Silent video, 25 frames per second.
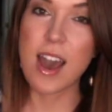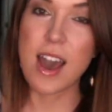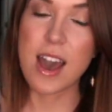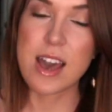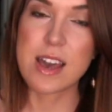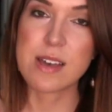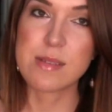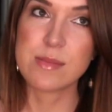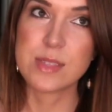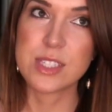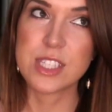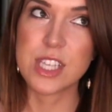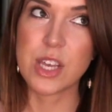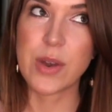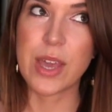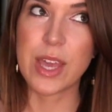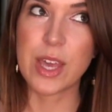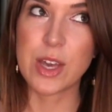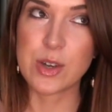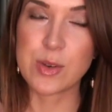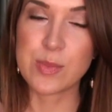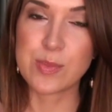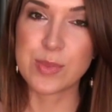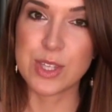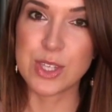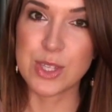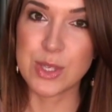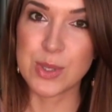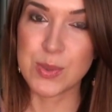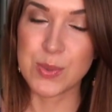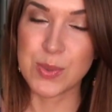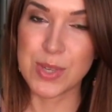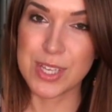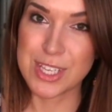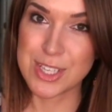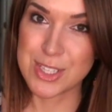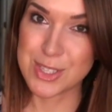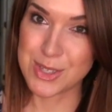Um, so I hope
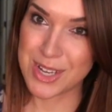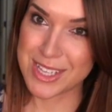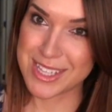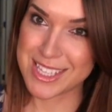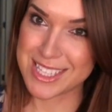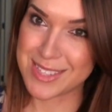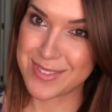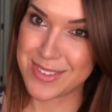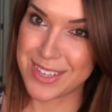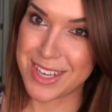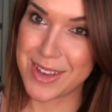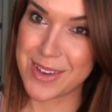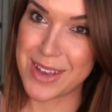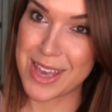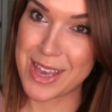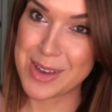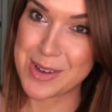you enjoy this video.